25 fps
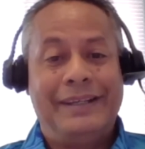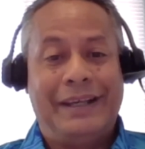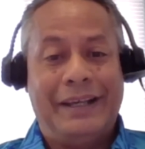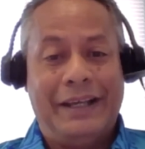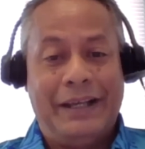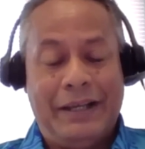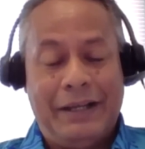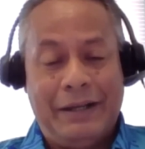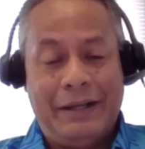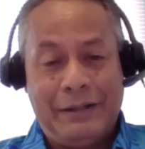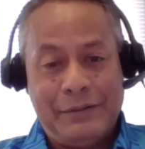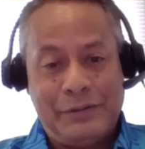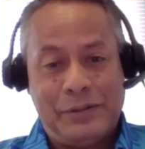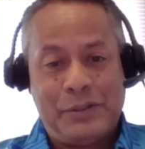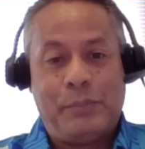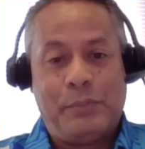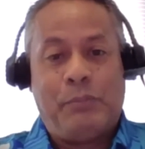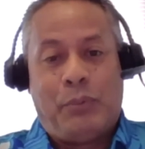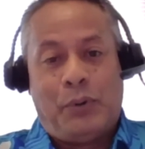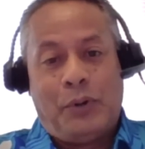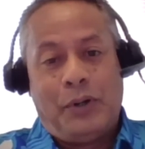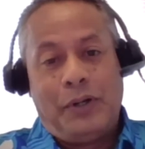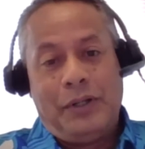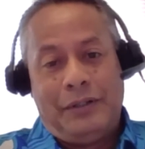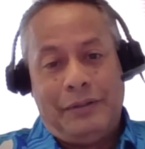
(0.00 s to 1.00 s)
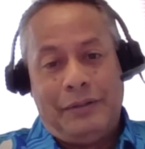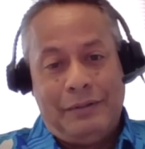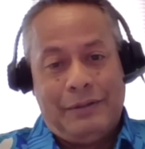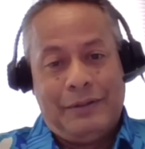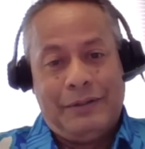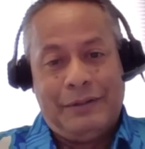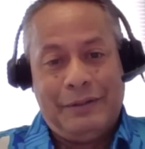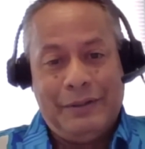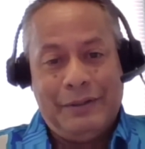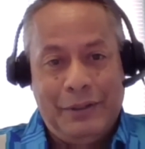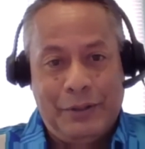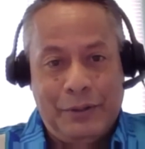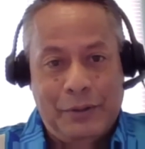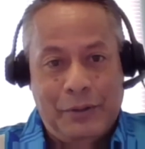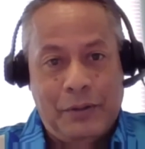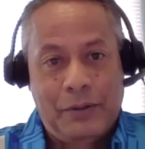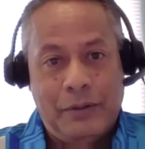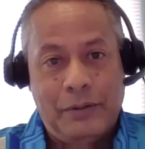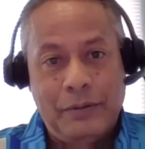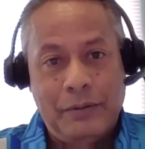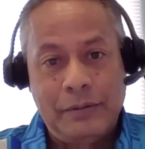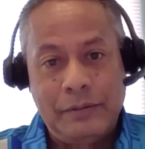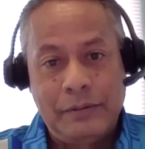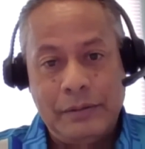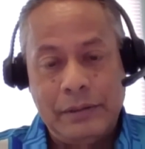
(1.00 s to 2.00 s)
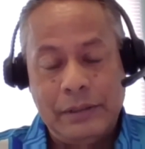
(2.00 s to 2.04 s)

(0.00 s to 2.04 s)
uh, support, you know,